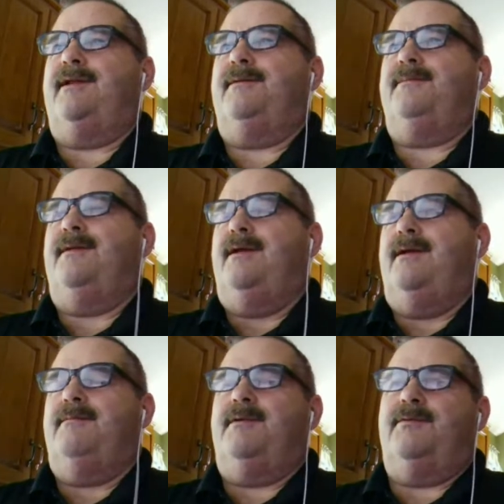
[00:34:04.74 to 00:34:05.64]
in them,
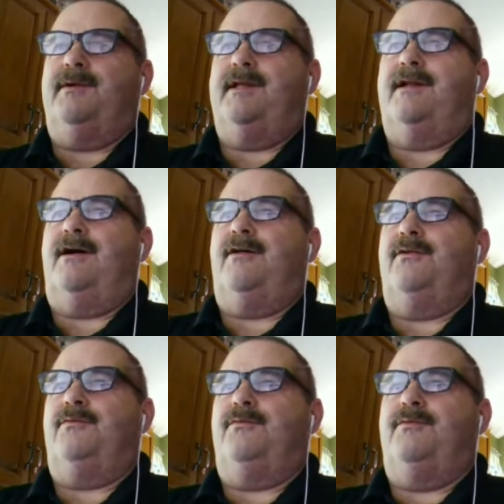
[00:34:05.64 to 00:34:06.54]
but we did all
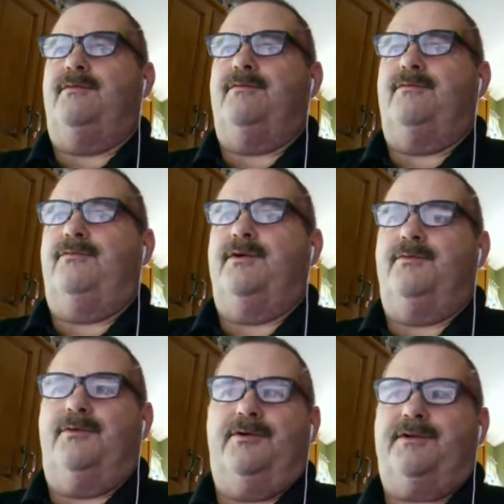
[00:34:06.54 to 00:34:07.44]
the
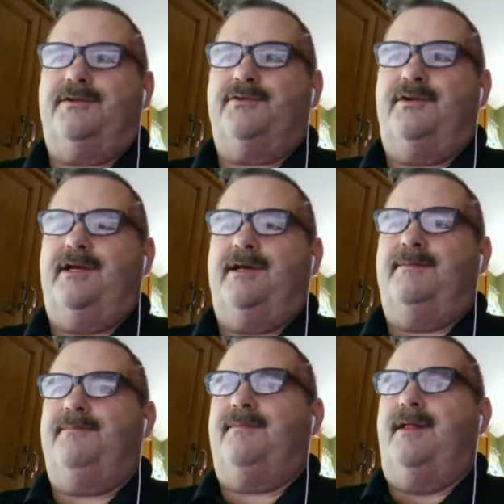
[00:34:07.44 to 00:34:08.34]
woodwork,
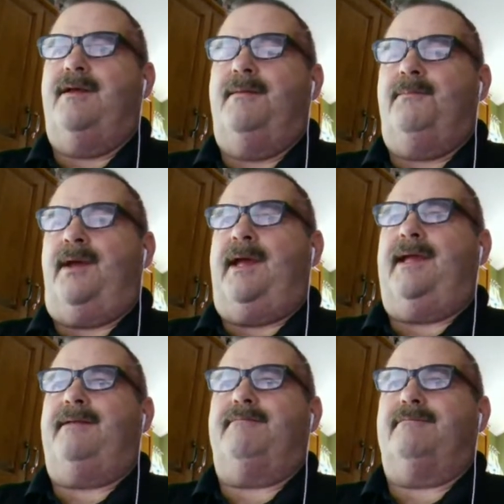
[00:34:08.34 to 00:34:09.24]
trim,
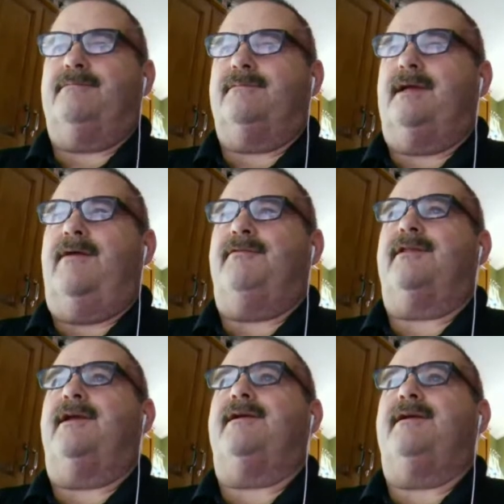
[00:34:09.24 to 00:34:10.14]
paint,
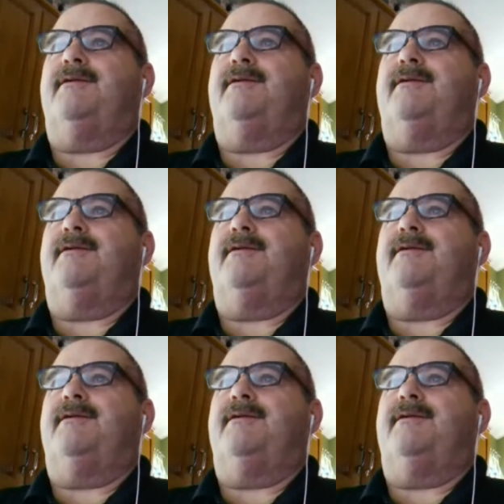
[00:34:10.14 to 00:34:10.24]
everything.